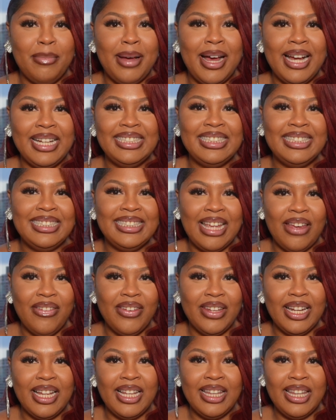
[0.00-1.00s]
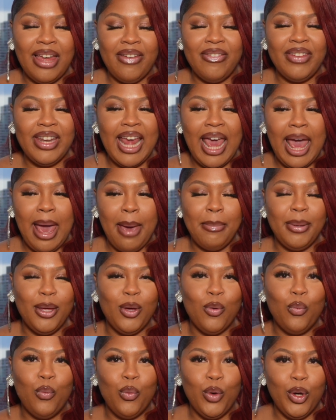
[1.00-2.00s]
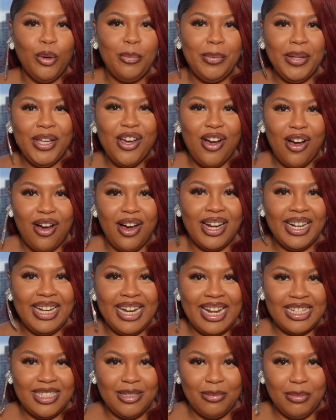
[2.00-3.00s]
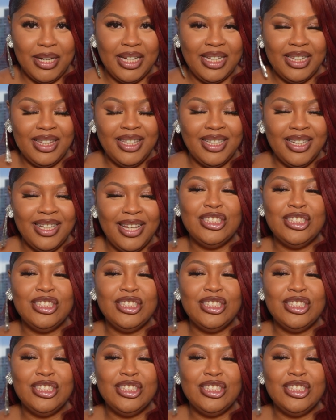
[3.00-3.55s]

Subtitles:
My 7-Eleven habit will be gone next month,